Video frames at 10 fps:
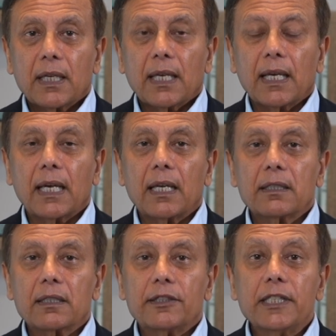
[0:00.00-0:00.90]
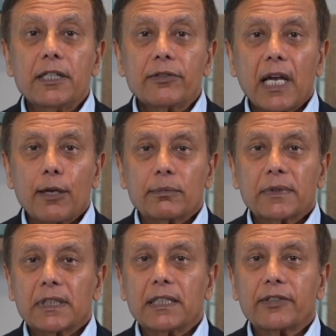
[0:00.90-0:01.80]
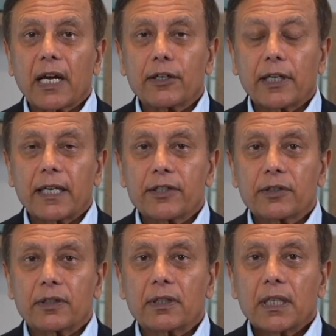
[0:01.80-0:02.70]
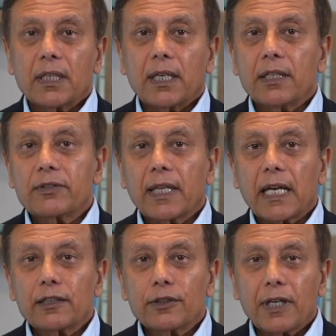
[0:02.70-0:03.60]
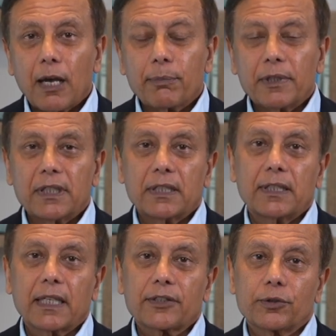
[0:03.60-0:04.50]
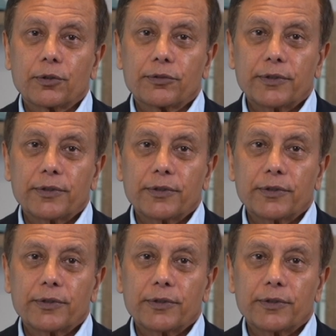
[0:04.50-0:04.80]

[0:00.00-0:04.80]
and DRAM disaggregation is likely to happen in the next two to three